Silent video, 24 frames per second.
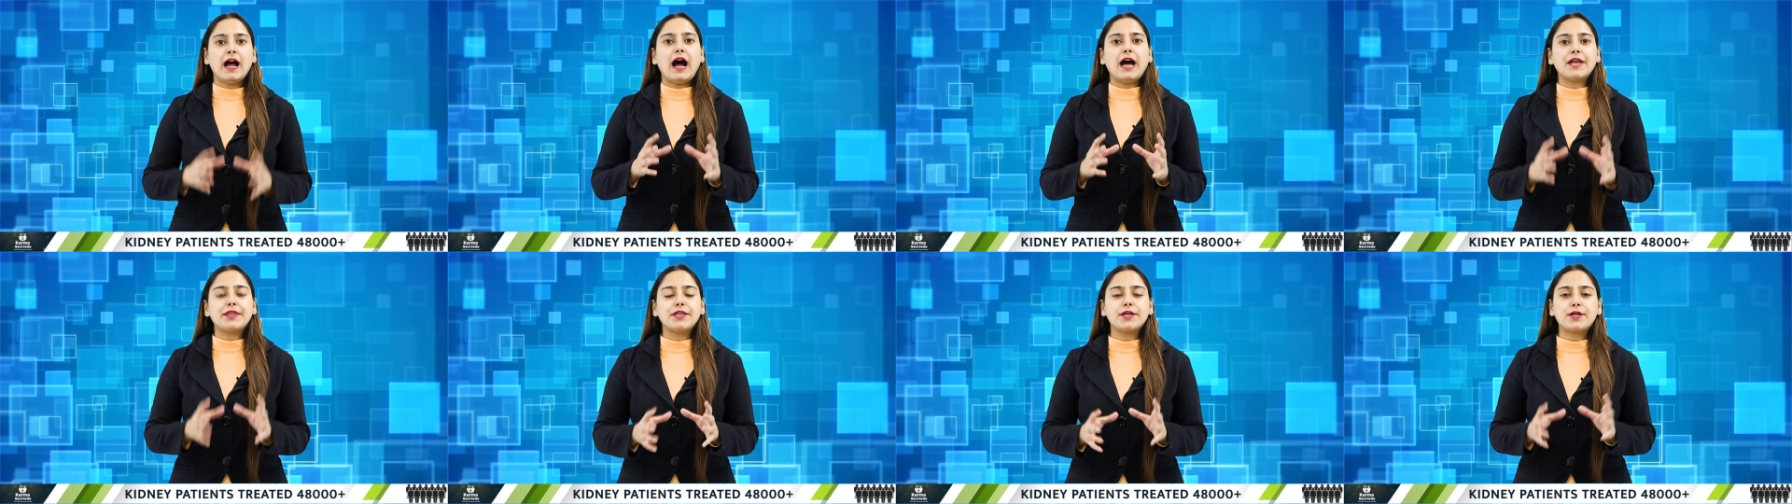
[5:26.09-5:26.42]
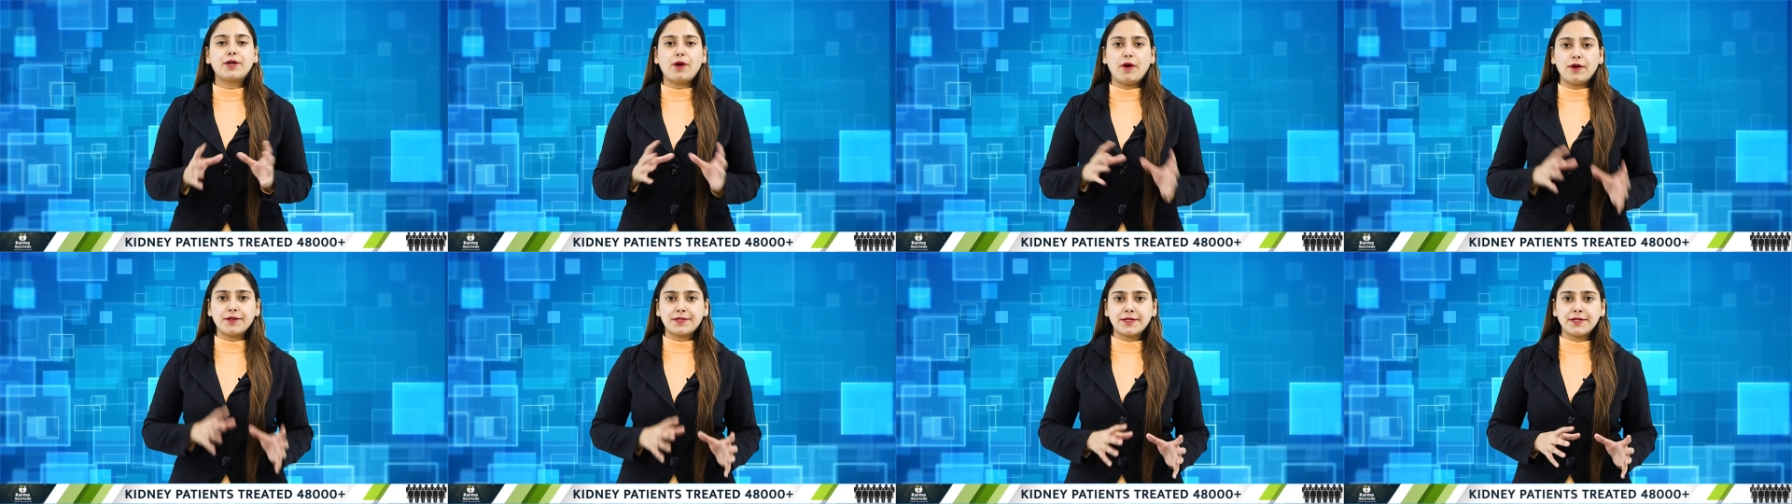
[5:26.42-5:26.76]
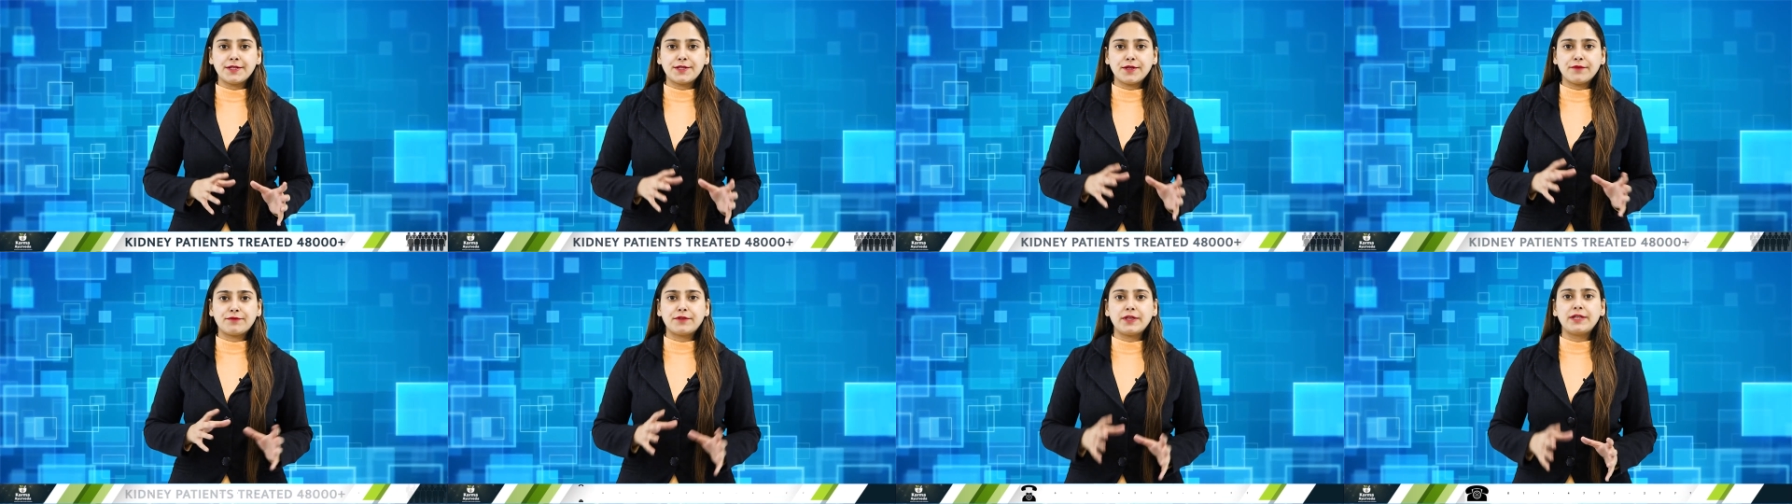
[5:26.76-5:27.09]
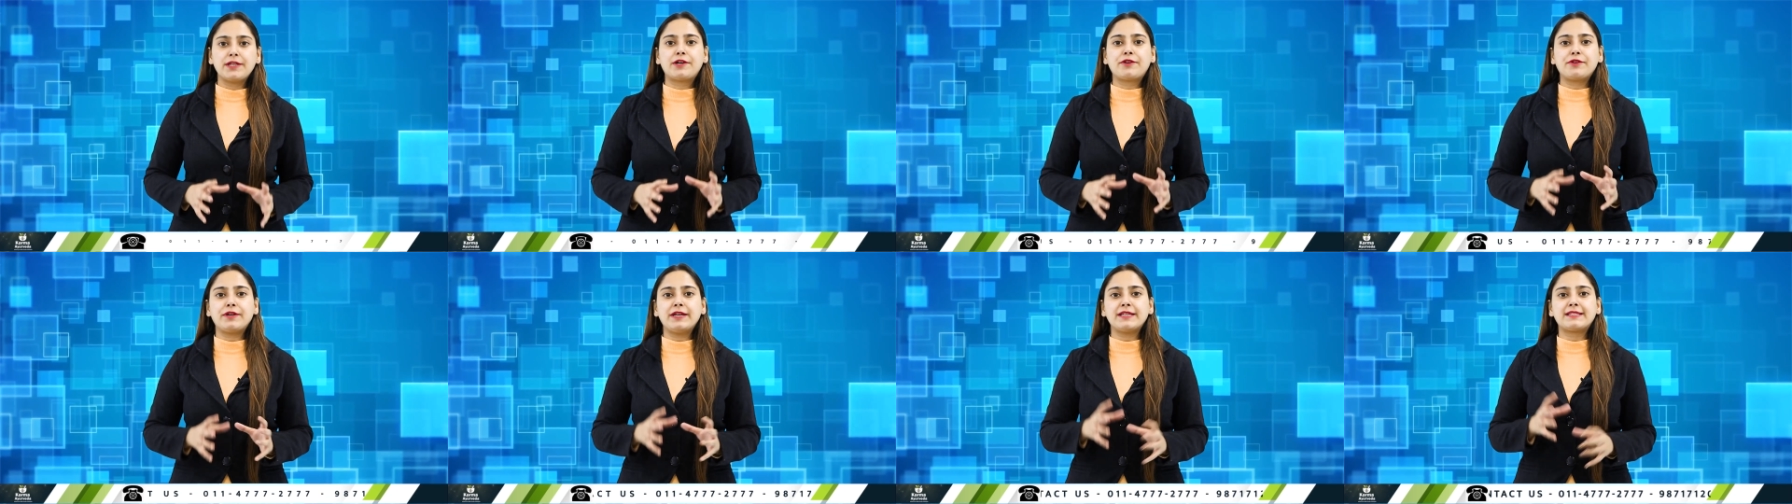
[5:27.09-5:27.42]
Other causes of the
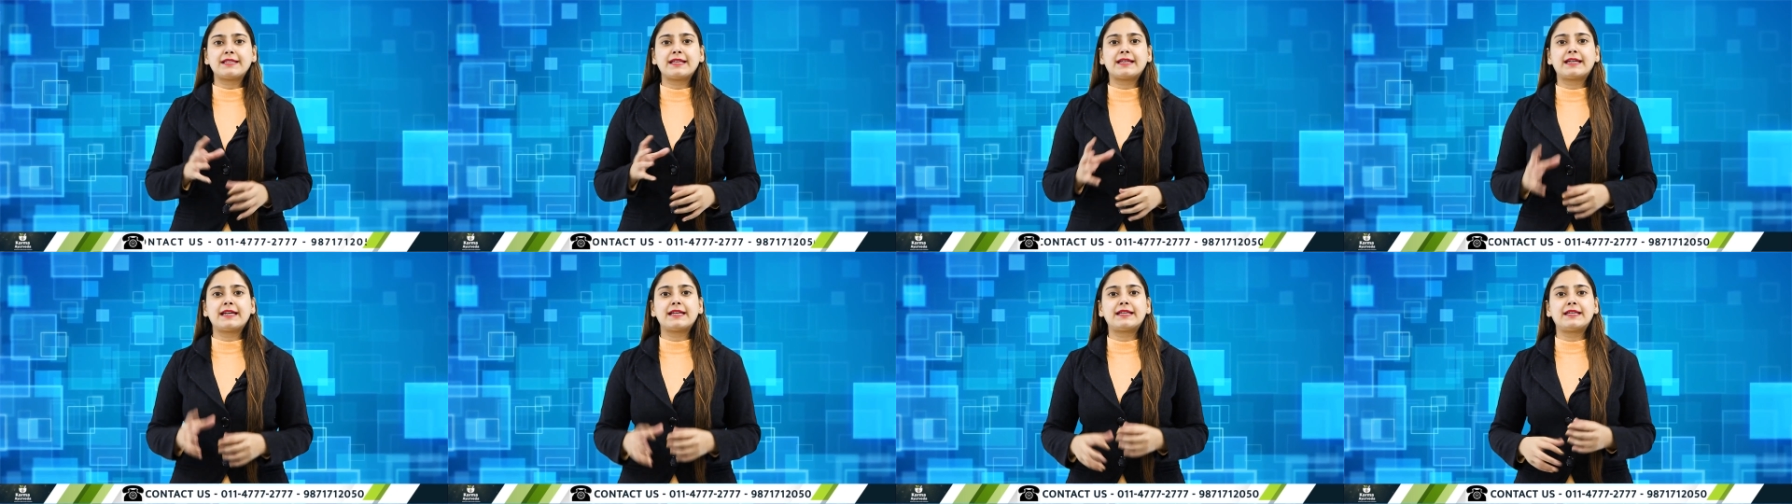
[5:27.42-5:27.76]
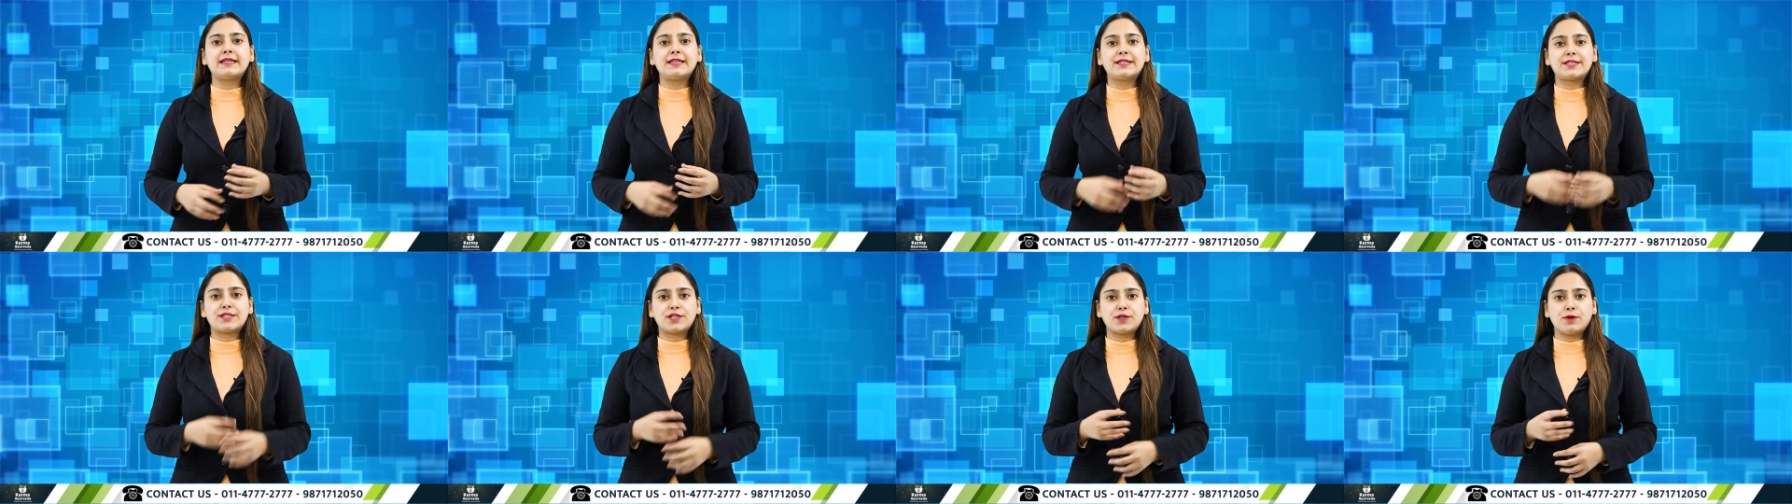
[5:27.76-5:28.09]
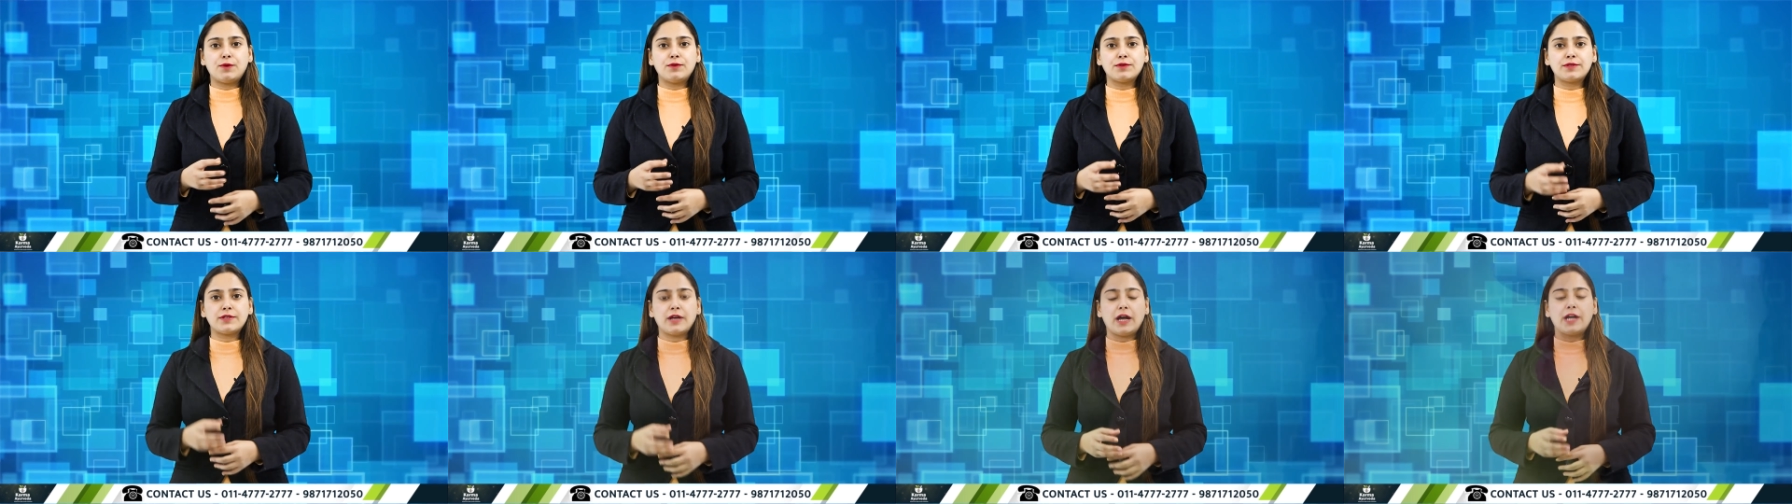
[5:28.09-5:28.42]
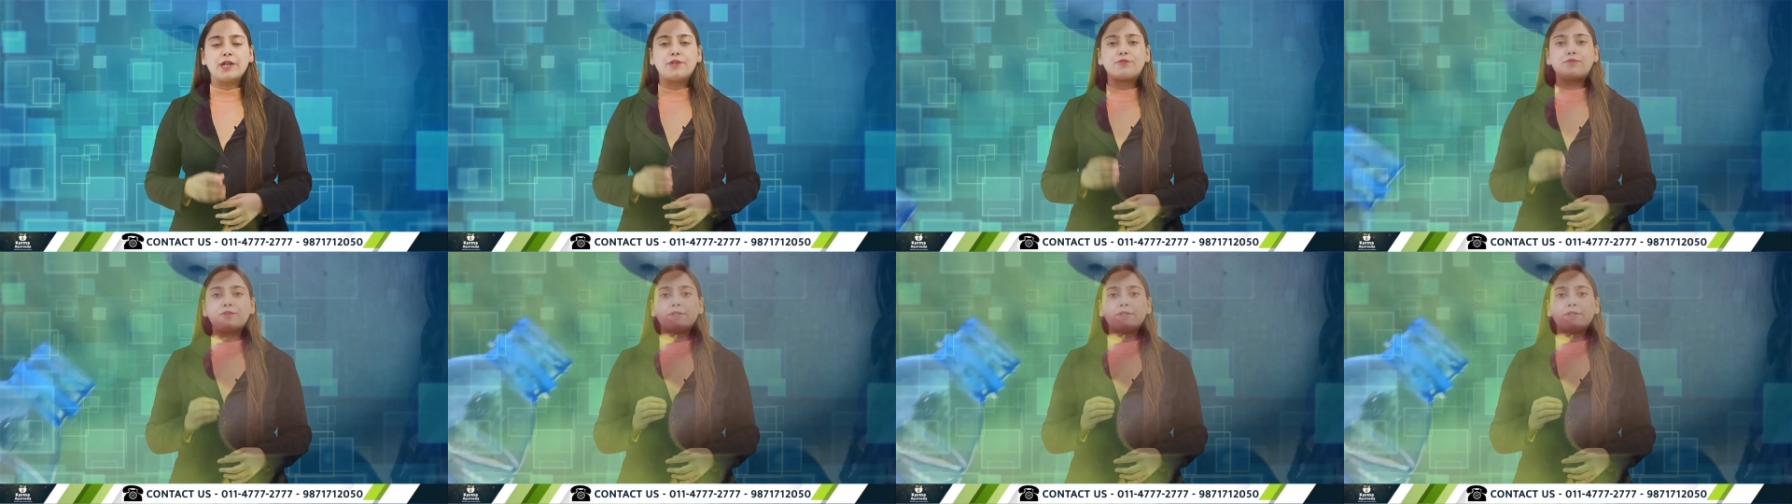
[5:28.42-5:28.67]
increase in kidney stones are